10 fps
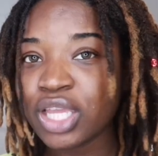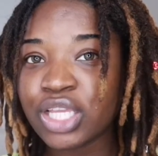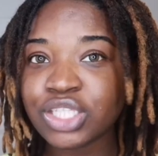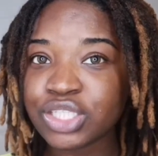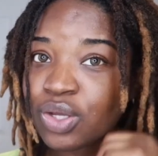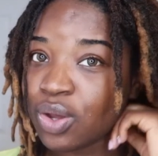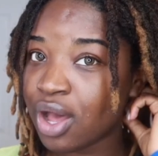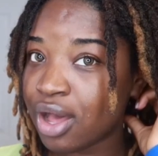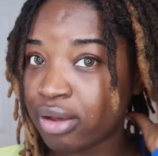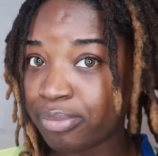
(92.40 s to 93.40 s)
So
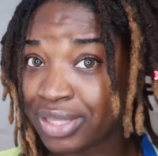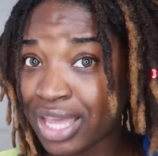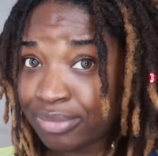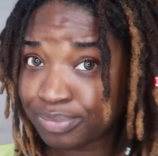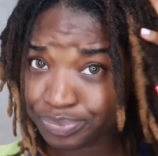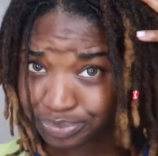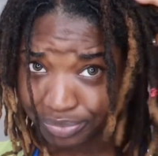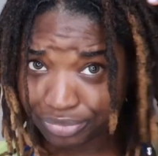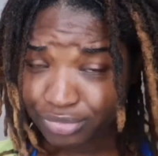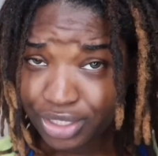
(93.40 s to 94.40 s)
yeah,
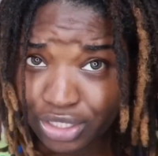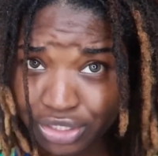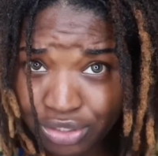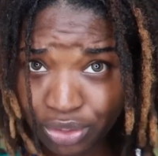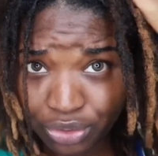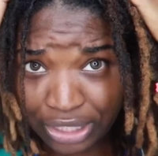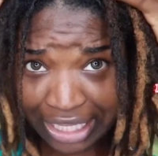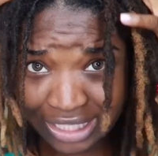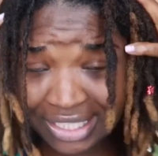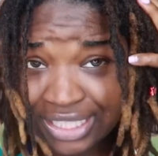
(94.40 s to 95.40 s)
so you
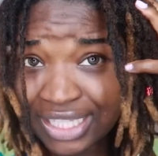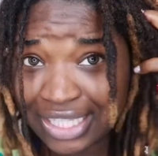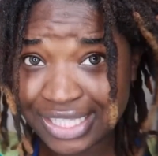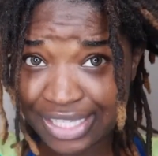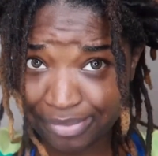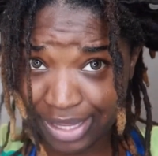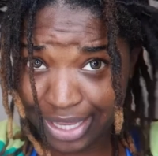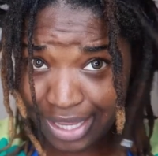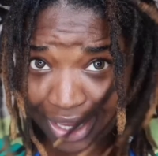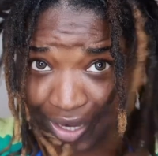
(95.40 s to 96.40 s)
guys can see my
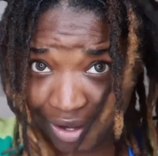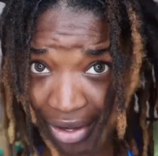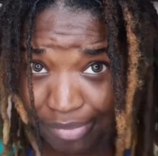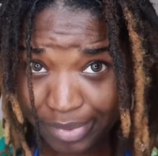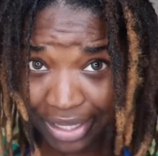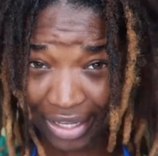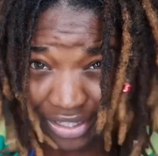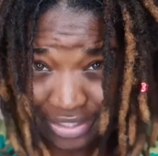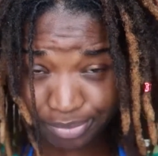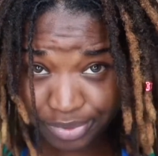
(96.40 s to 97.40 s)
hair
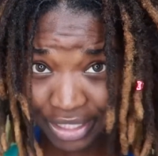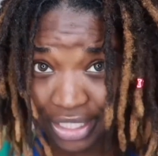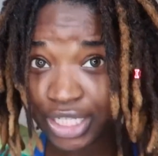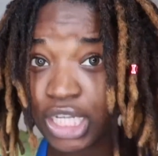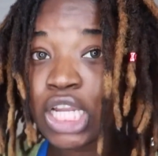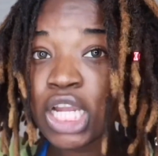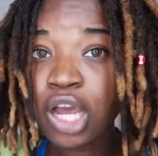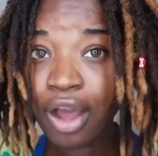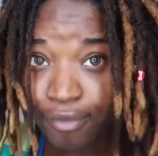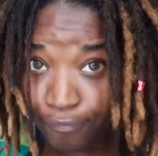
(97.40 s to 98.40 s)
is pretty
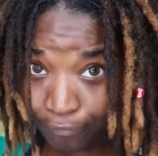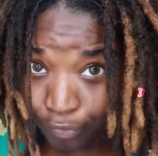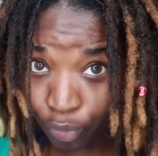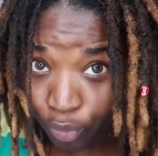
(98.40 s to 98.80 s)
full.